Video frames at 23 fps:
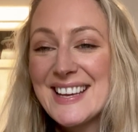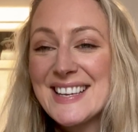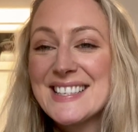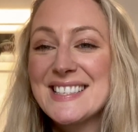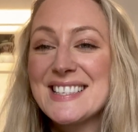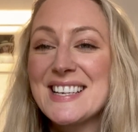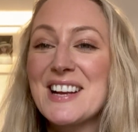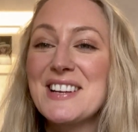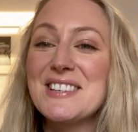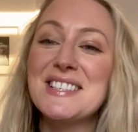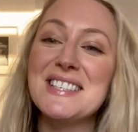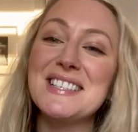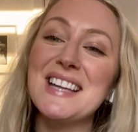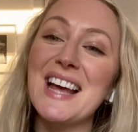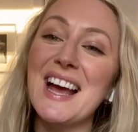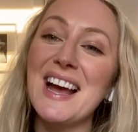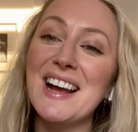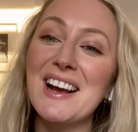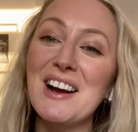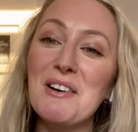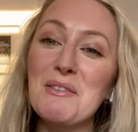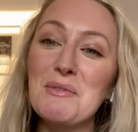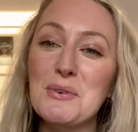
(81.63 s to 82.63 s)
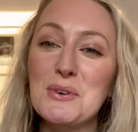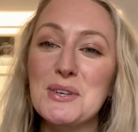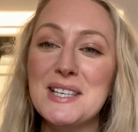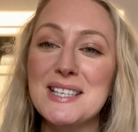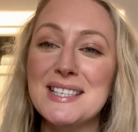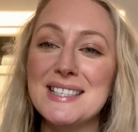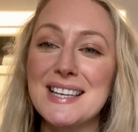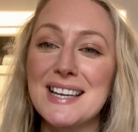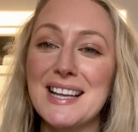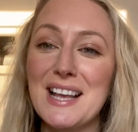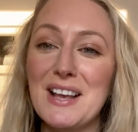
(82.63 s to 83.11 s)
So today I
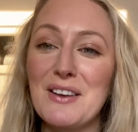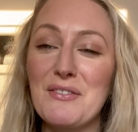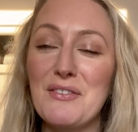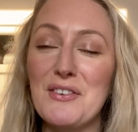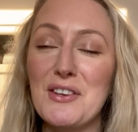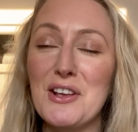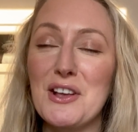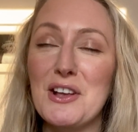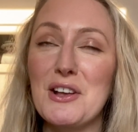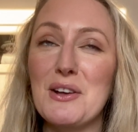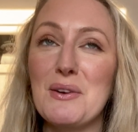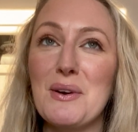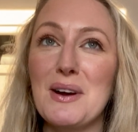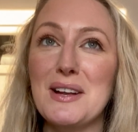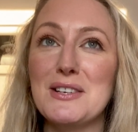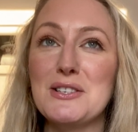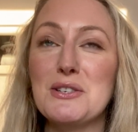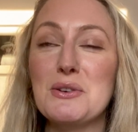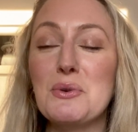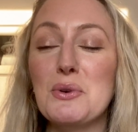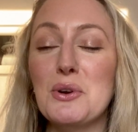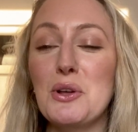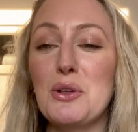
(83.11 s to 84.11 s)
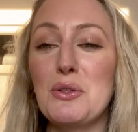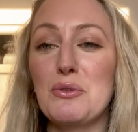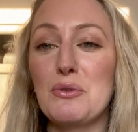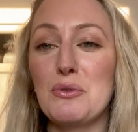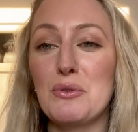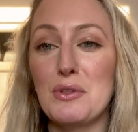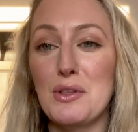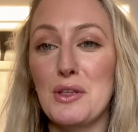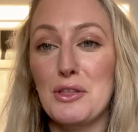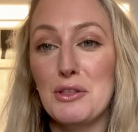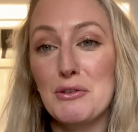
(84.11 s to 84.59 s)
wanted to give you and talk you
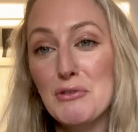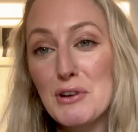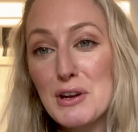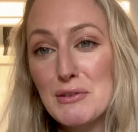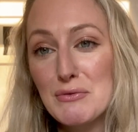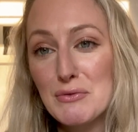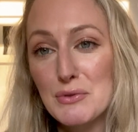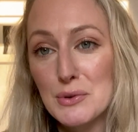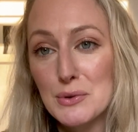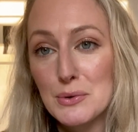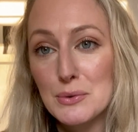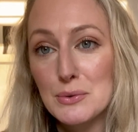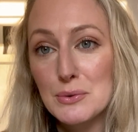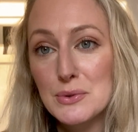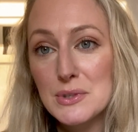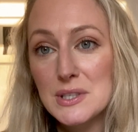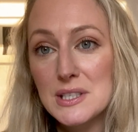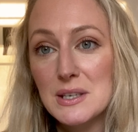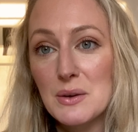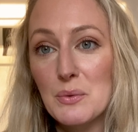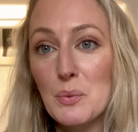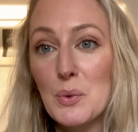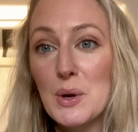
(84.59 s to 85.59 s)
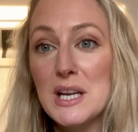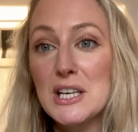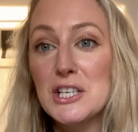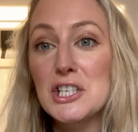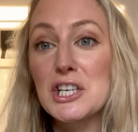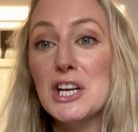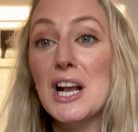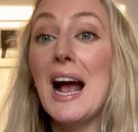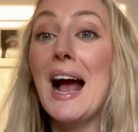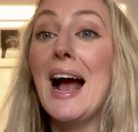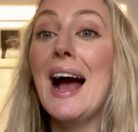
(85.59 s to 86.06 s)
through the three rules
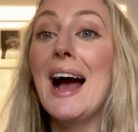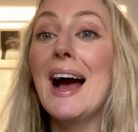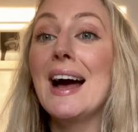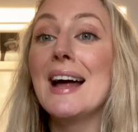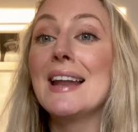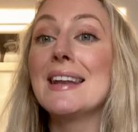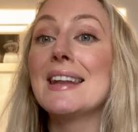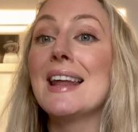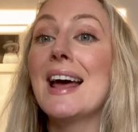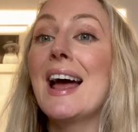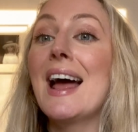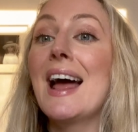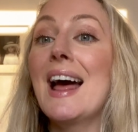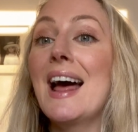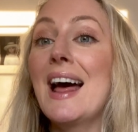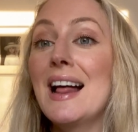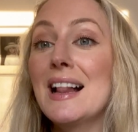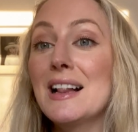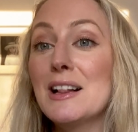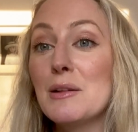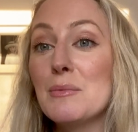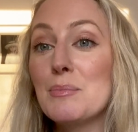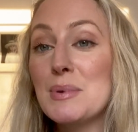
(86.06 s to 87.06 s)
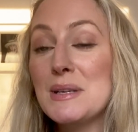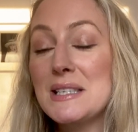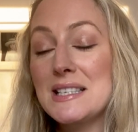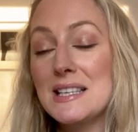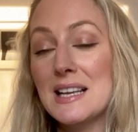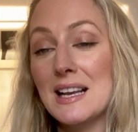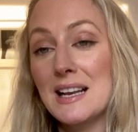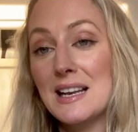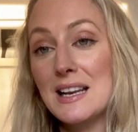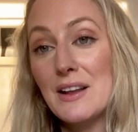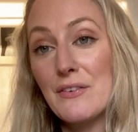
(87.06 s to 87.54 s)
which can help
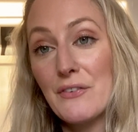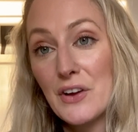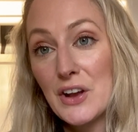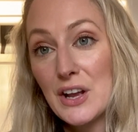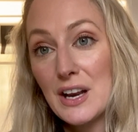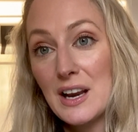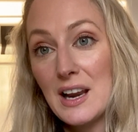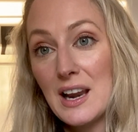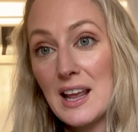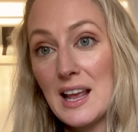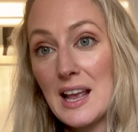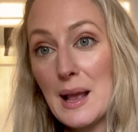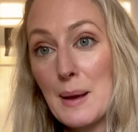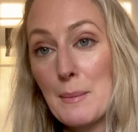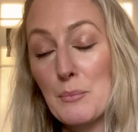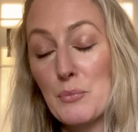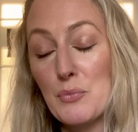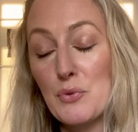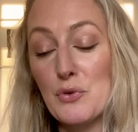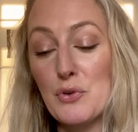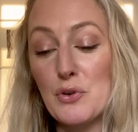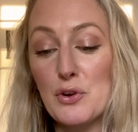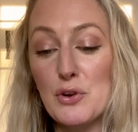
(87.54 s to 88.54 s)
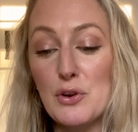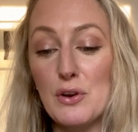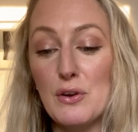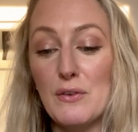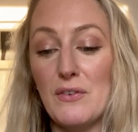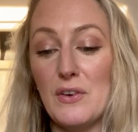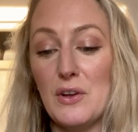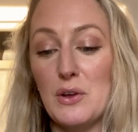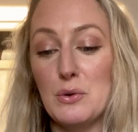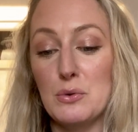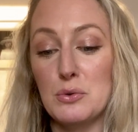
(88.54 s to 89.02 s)
significantly
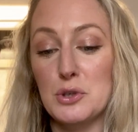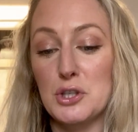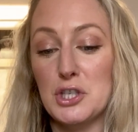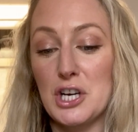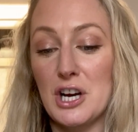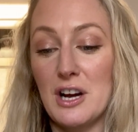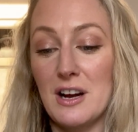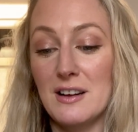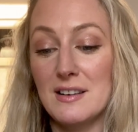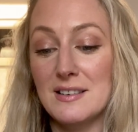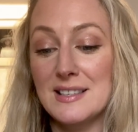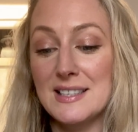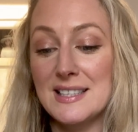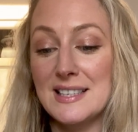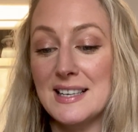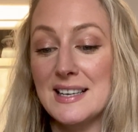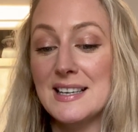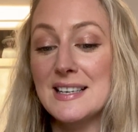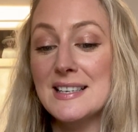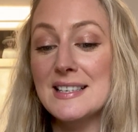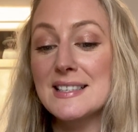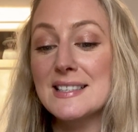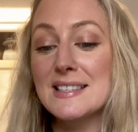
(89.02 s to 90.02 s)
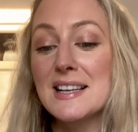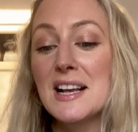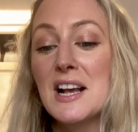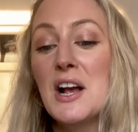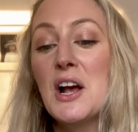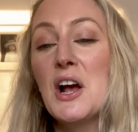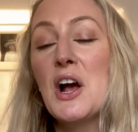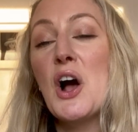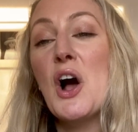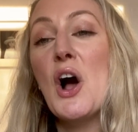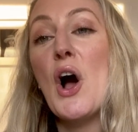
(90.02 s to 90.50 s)
improve your chances
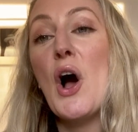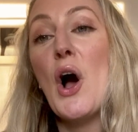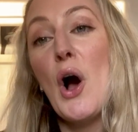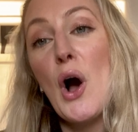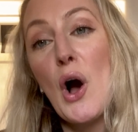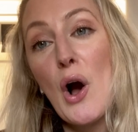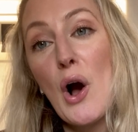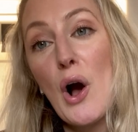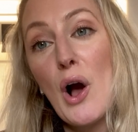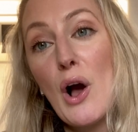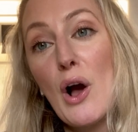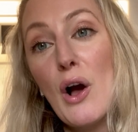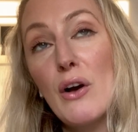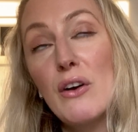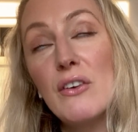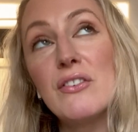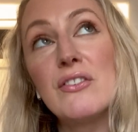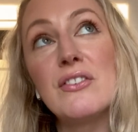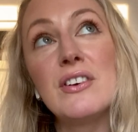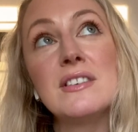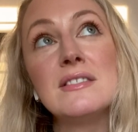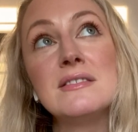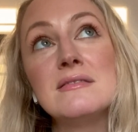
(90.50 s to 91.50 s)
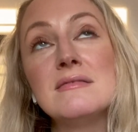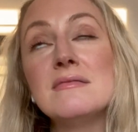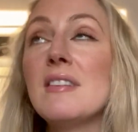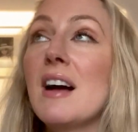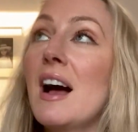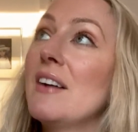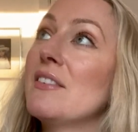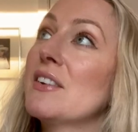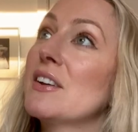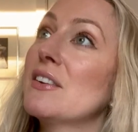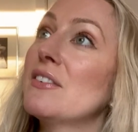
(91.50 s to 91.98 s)
of
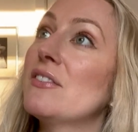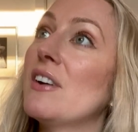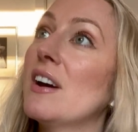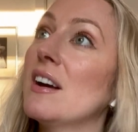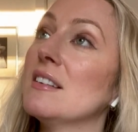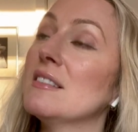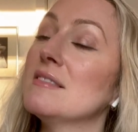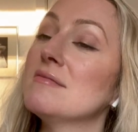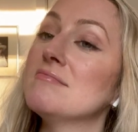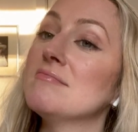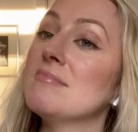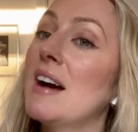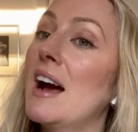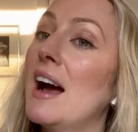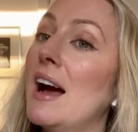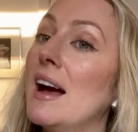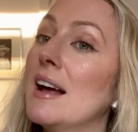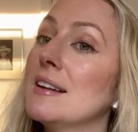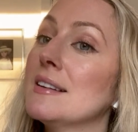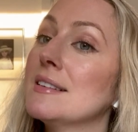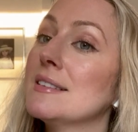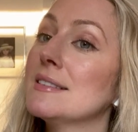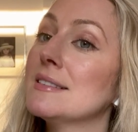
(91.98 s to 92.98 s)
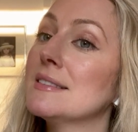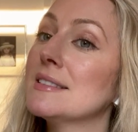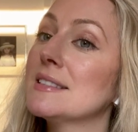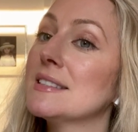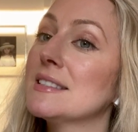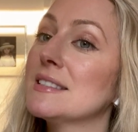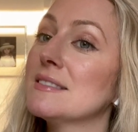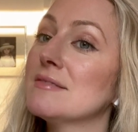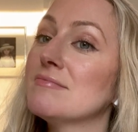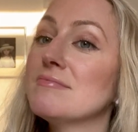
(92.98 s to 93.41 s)
having fun and